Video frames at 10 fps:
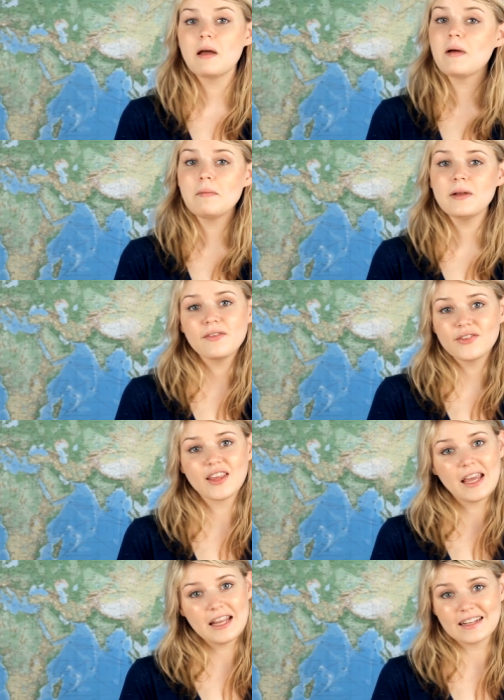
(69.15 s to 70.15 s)
My mum loves the
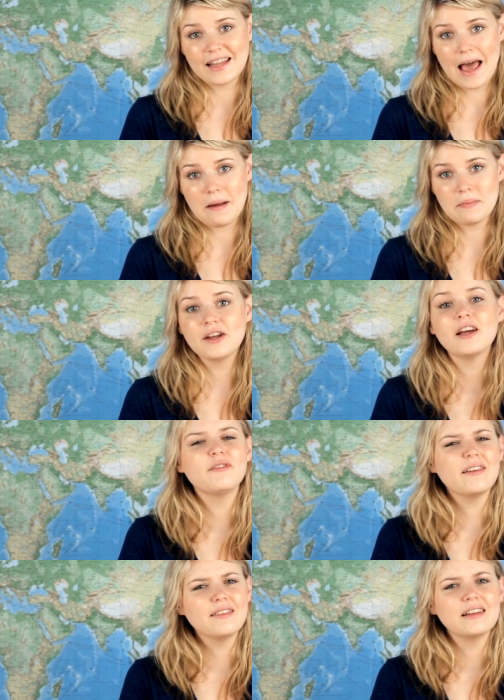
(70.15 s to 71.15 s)
Kindle app, and I
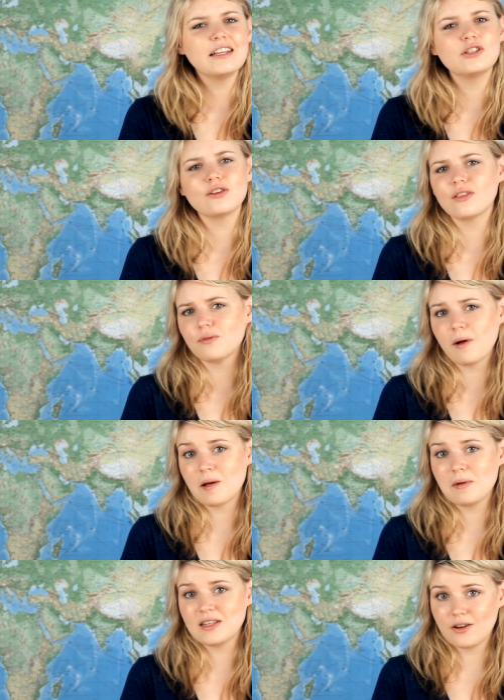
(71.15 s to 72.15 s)
recently took this
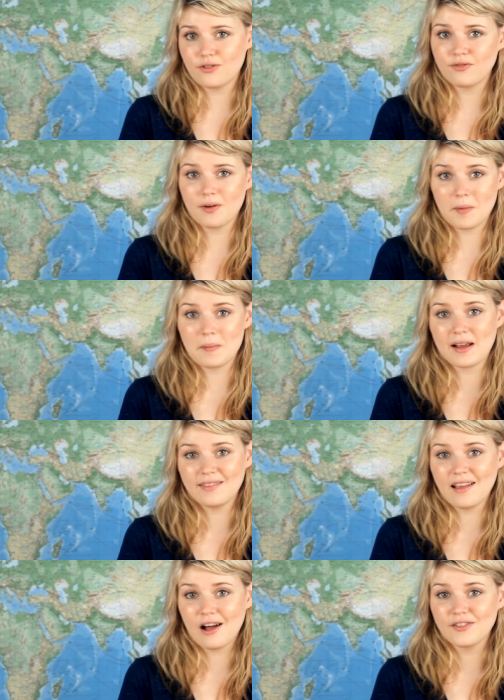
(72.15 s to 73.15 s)
recommendation from her
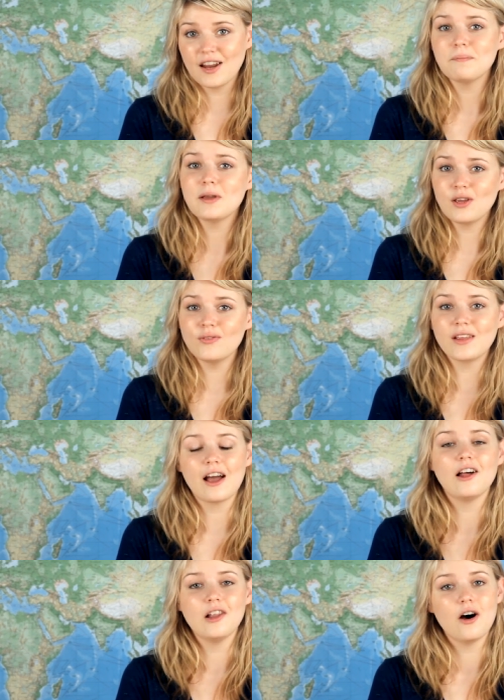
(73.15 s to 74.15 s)
myself and have been using it
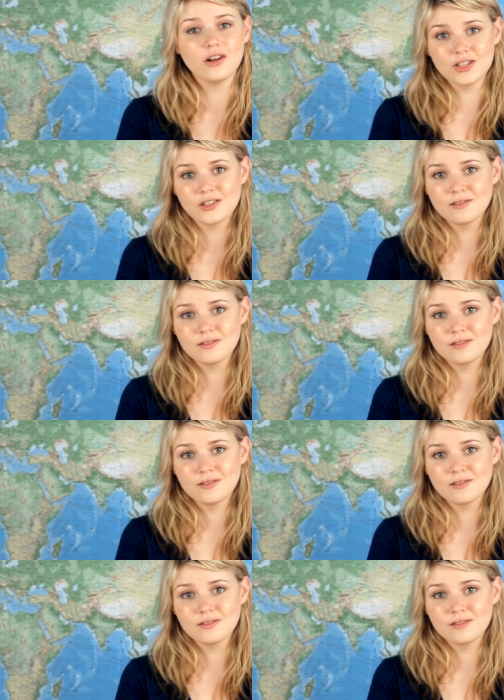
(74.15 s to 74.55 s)
a lot.